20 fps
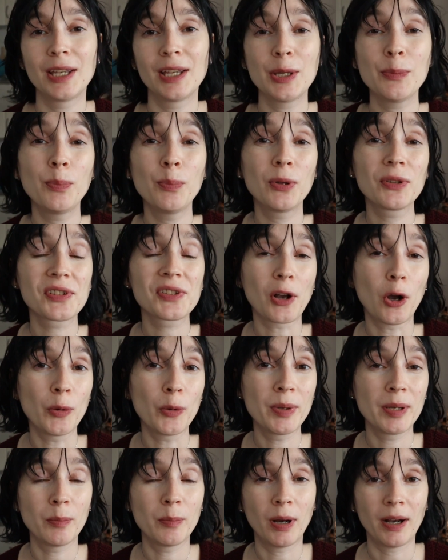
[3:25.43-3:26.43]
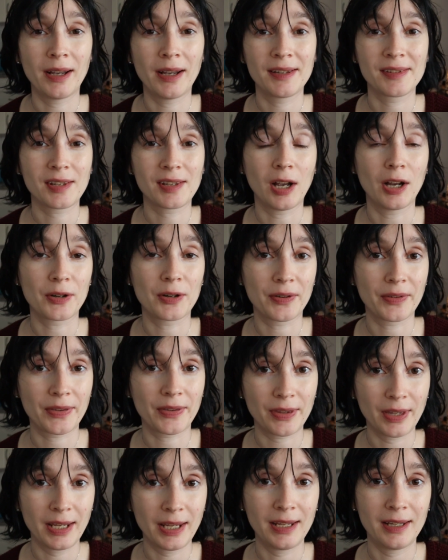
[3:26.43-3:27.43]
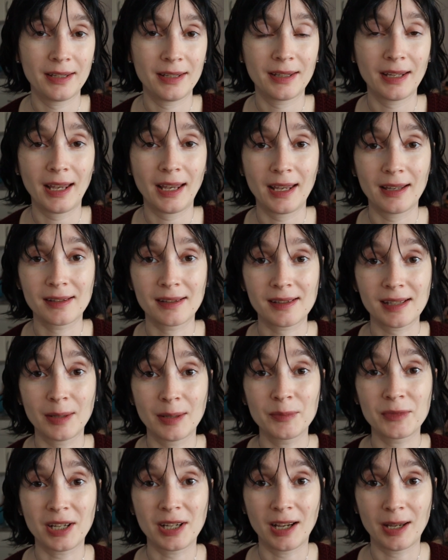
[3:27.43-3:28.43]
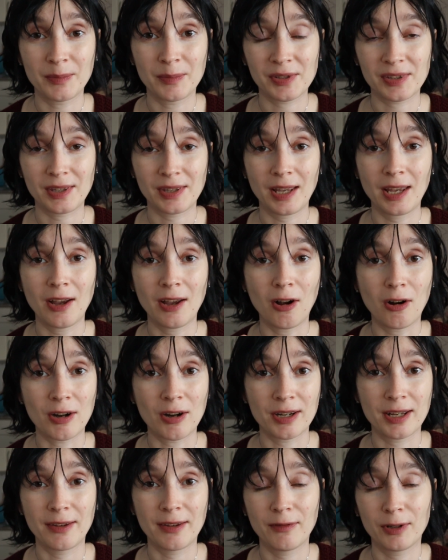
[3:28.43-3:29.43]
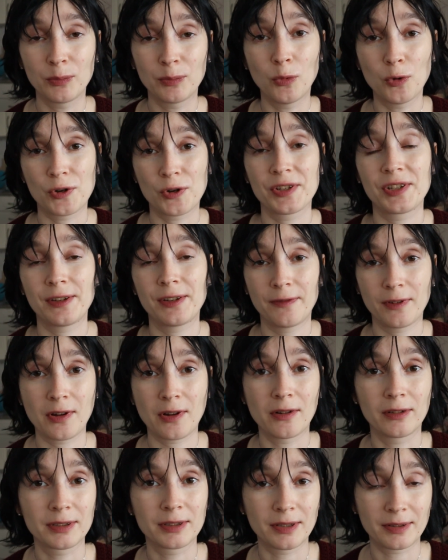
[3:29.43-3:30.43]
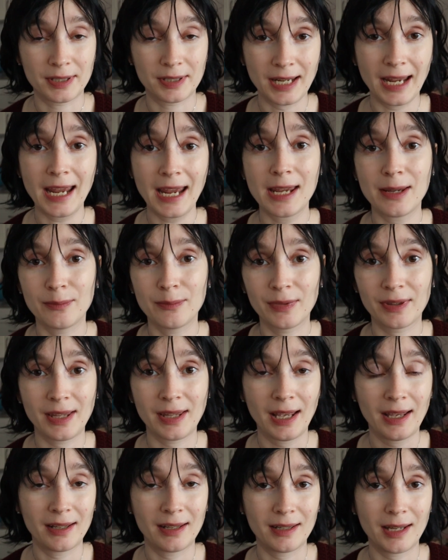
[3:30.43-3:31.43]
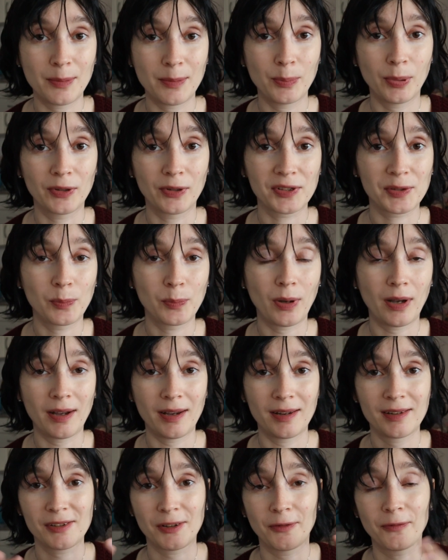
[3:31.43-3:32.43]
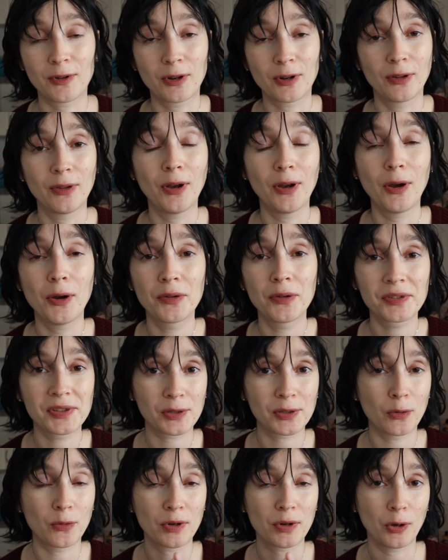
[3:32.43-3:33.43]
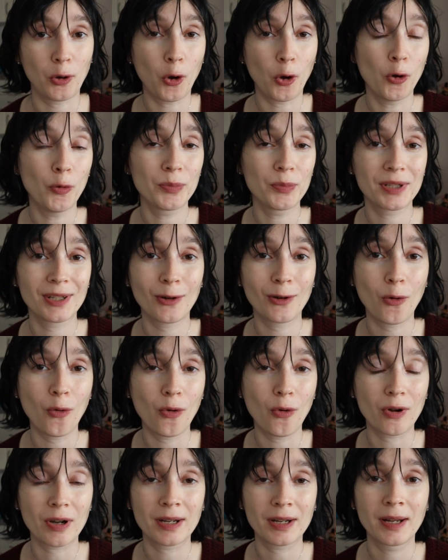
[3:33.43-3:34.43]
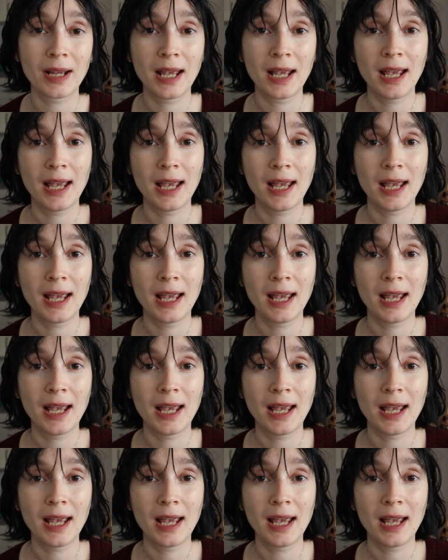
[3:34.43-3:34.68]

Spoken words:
Impulse hobby buys are a thing, and sometimes they are even more difficult to tame than impulse buys of clothes or home decor,